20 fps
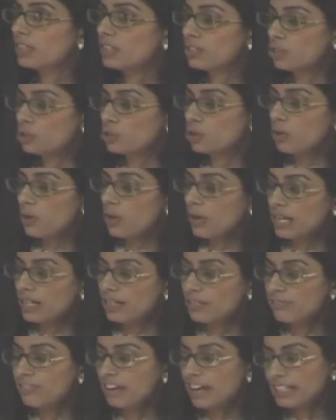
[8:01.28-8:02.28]
destroyed
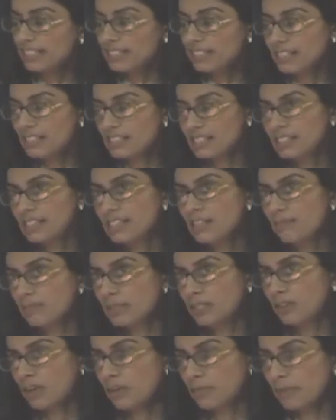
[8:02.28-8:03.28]
Pfizer's
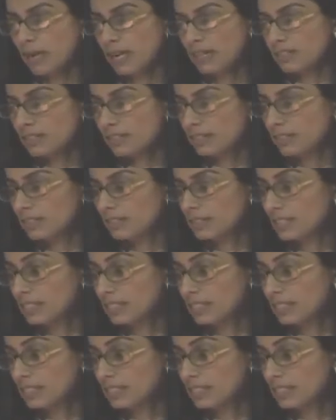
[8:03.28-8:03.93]
Lipitor patent.